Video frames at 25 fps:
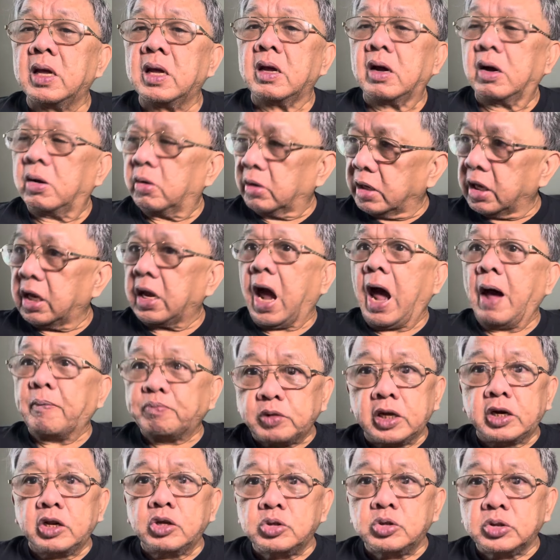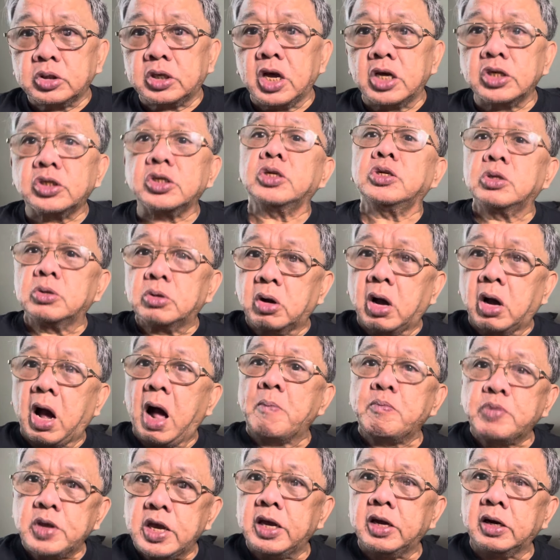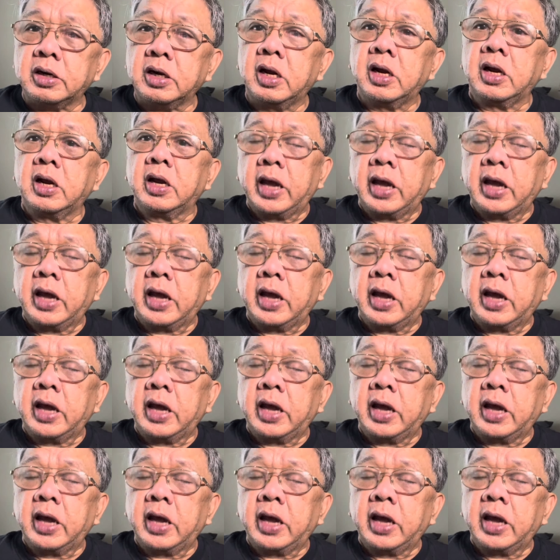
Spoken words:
Okay, after education, you come here